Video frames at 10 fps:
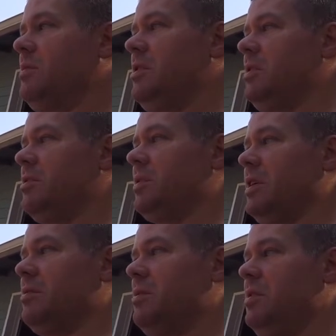you know,
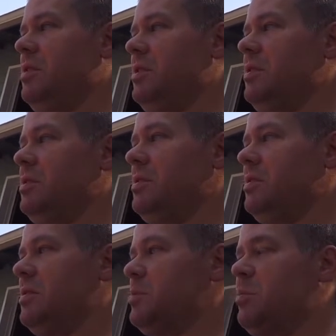like
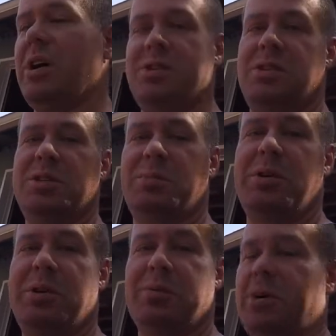this part of
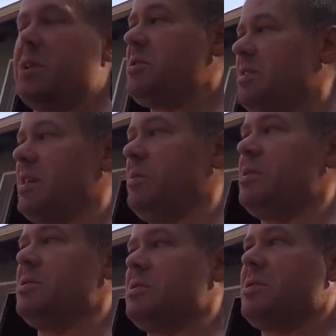the project, I
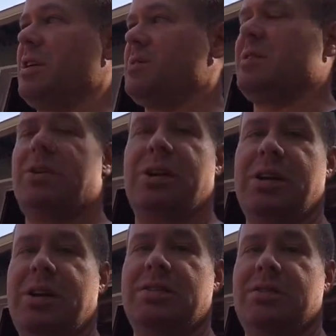wasn't sure I was ever going to
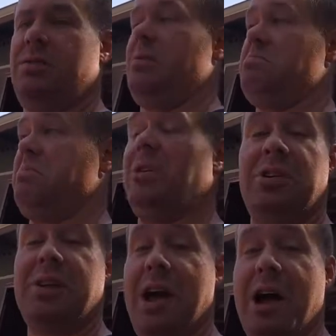get to, and
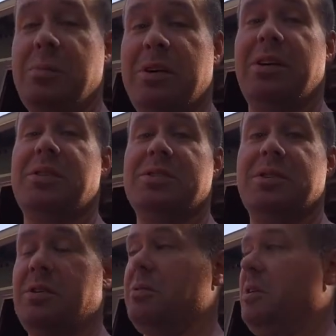look, now I'm here.
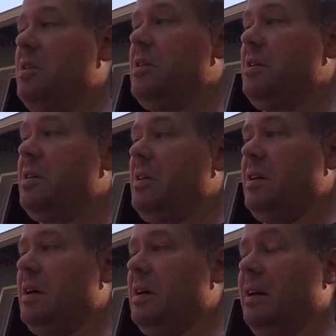So
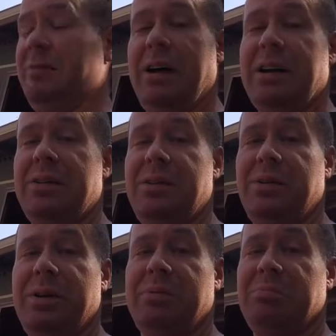if I can
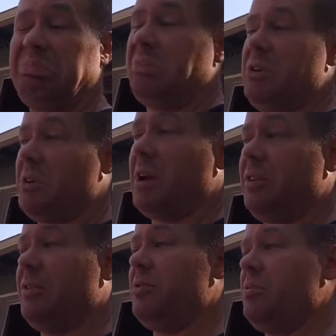do it, you
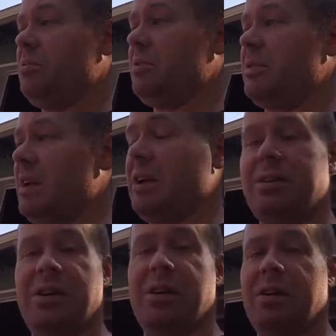can too. Get
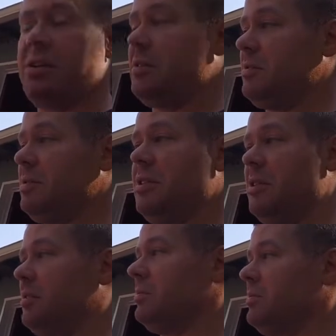out there, you
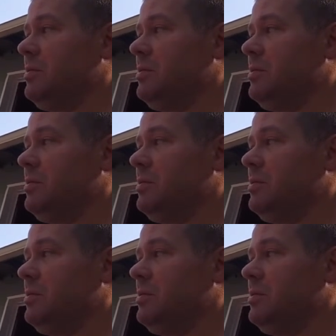know,